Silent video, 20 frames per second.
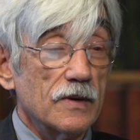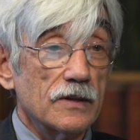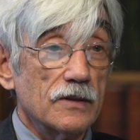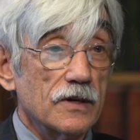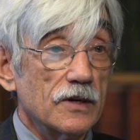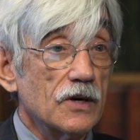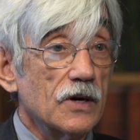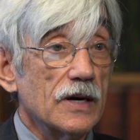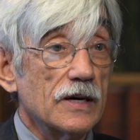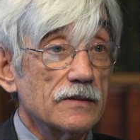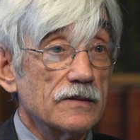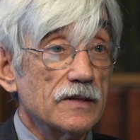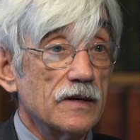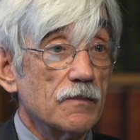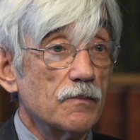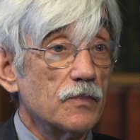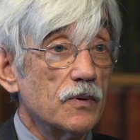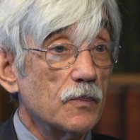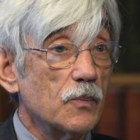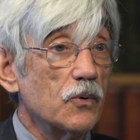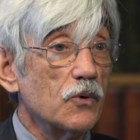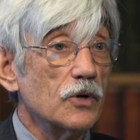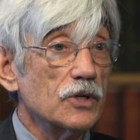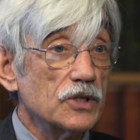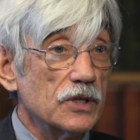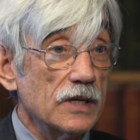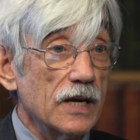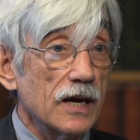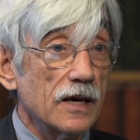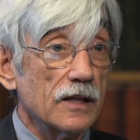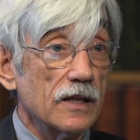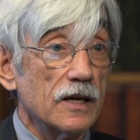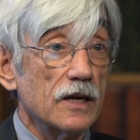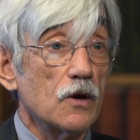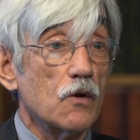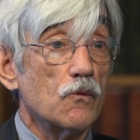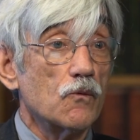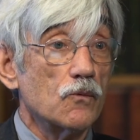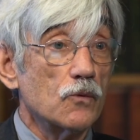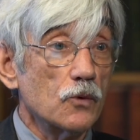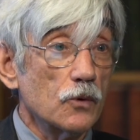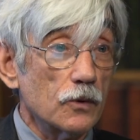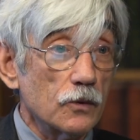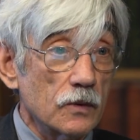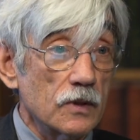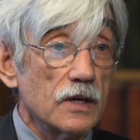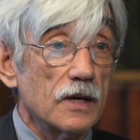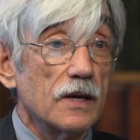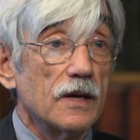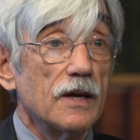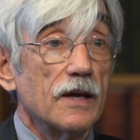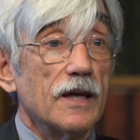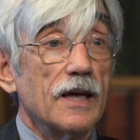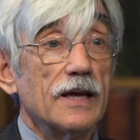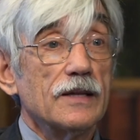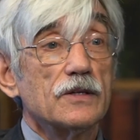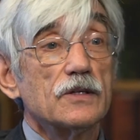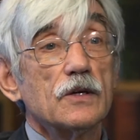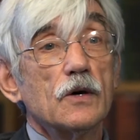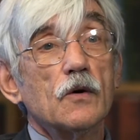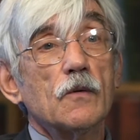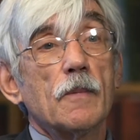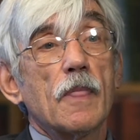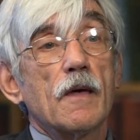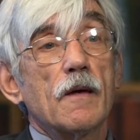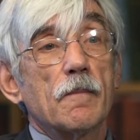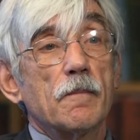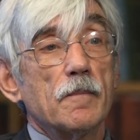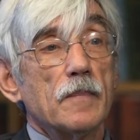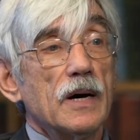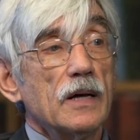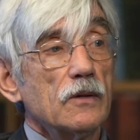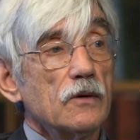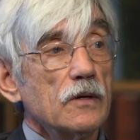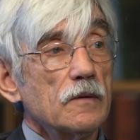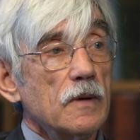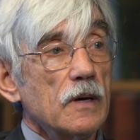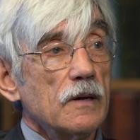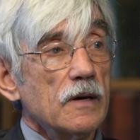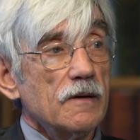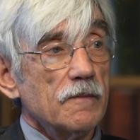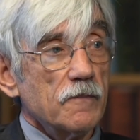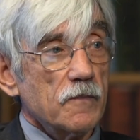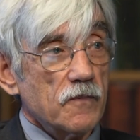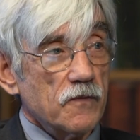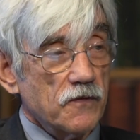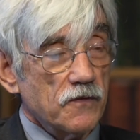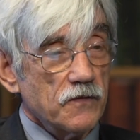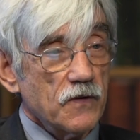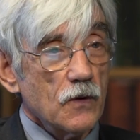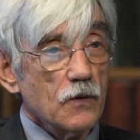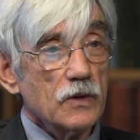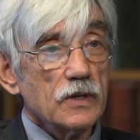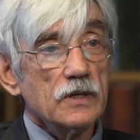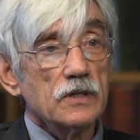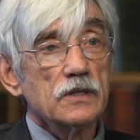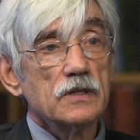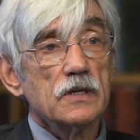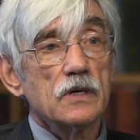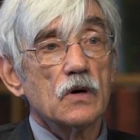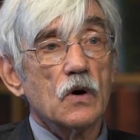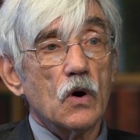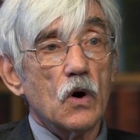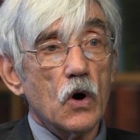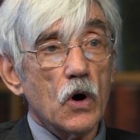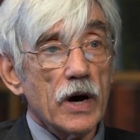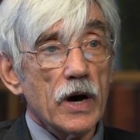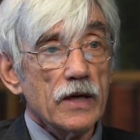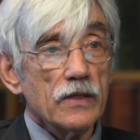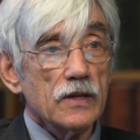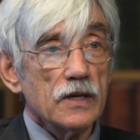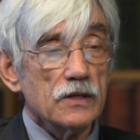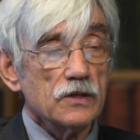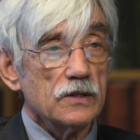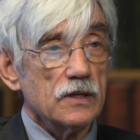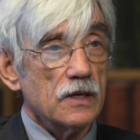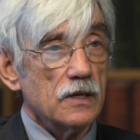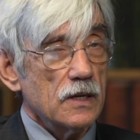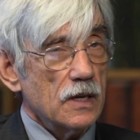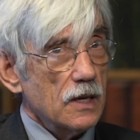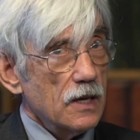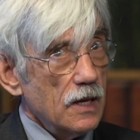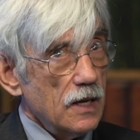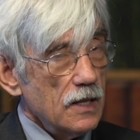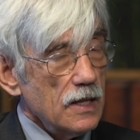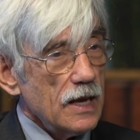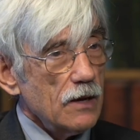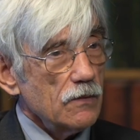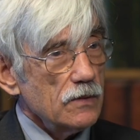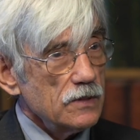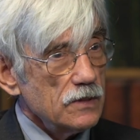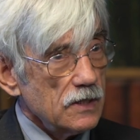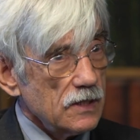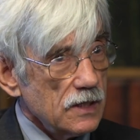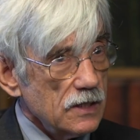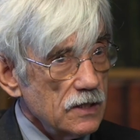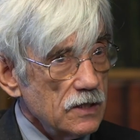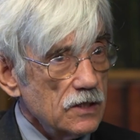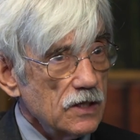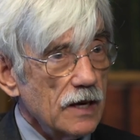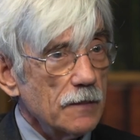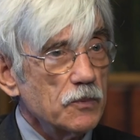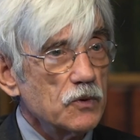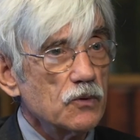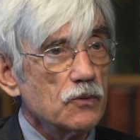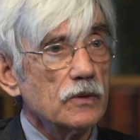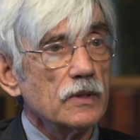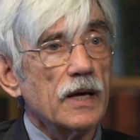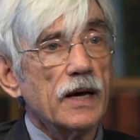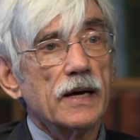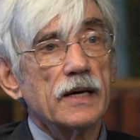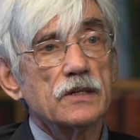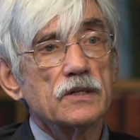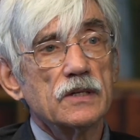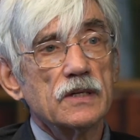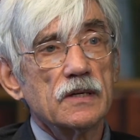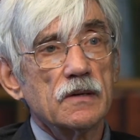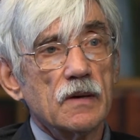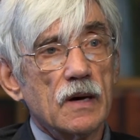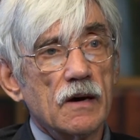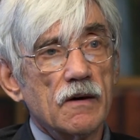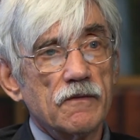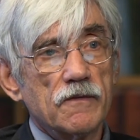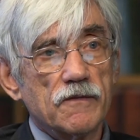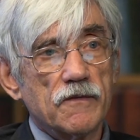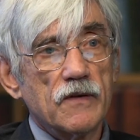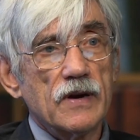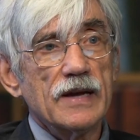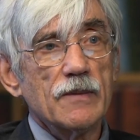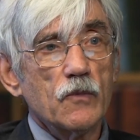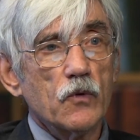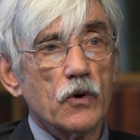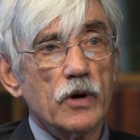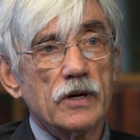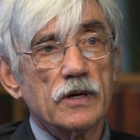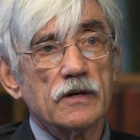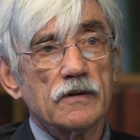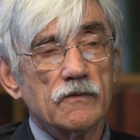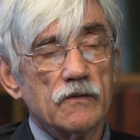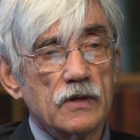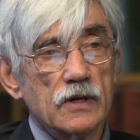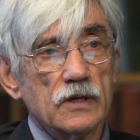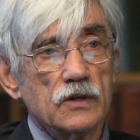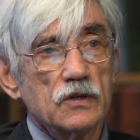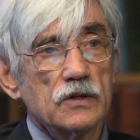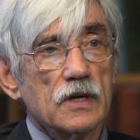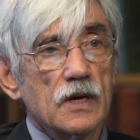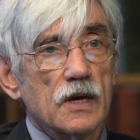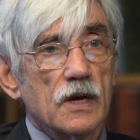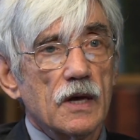and the concept proportionality rule. And so Muller focused on this, and that was the conceptualizing framework of this.